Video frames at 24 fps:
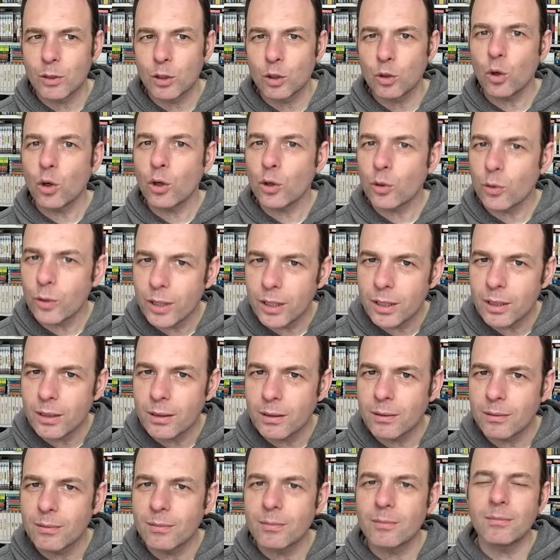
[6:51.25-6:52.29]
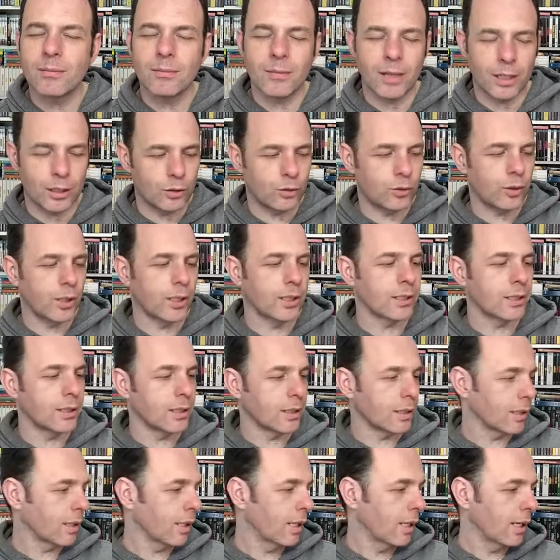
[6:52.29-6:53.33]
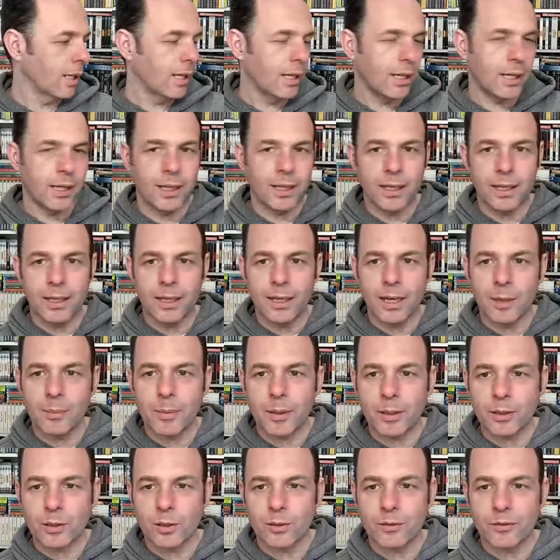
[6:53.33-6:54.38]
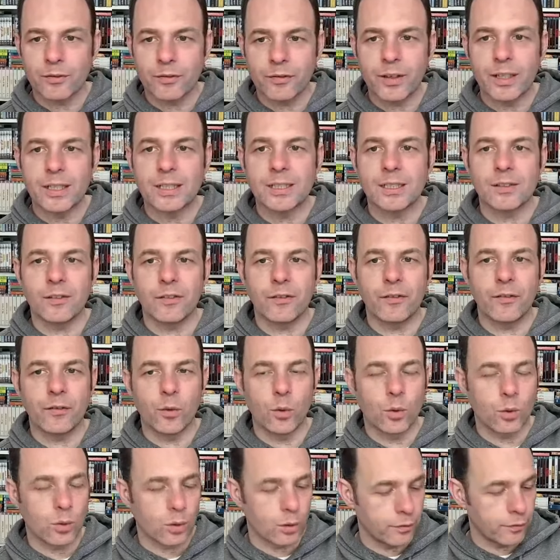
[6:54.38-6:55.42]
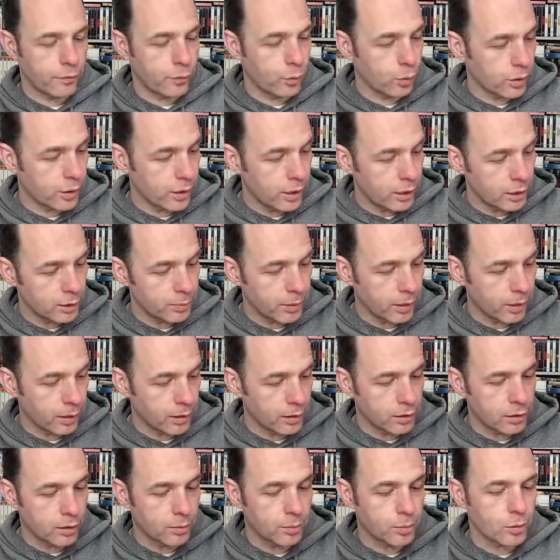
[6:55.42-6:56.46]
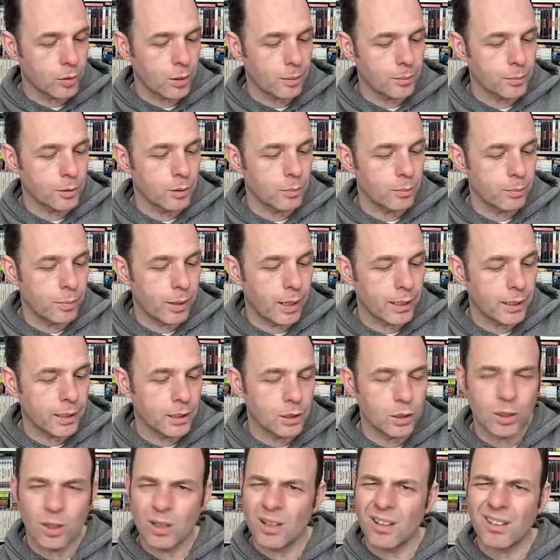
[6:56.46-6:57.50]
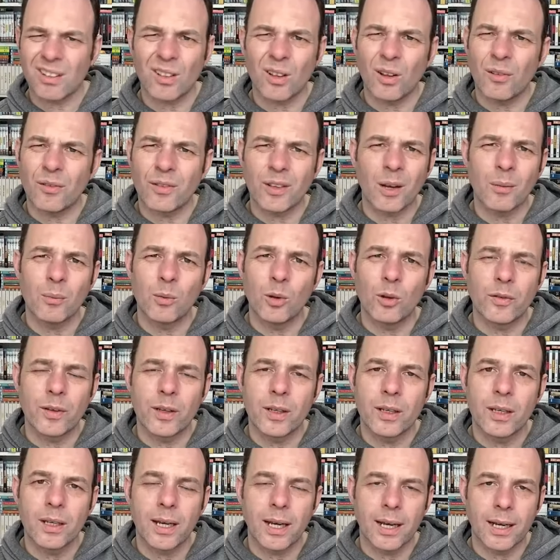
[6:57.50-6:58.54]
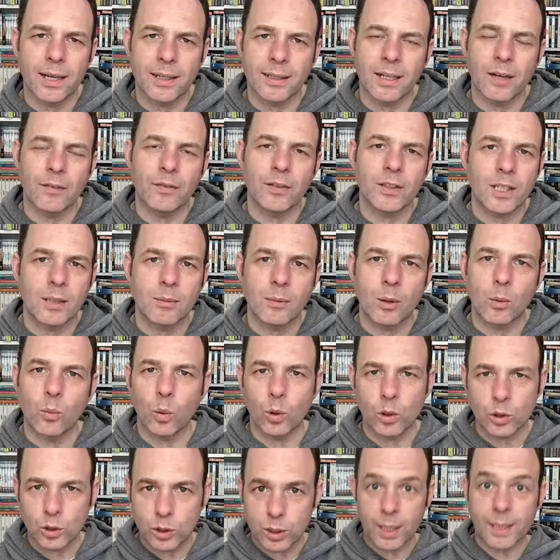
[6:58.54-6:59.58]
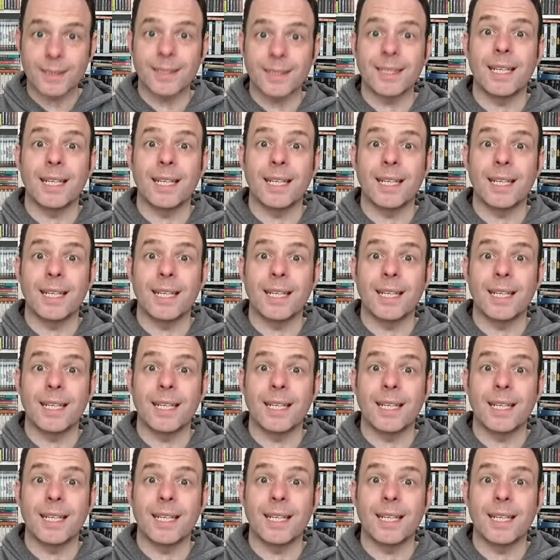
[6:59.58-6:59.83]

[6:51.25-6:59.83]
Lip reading: Not great, interesting. I picked up Phase 4 on 4K as part of the subscription package. Love that movie. And every time I watch it, I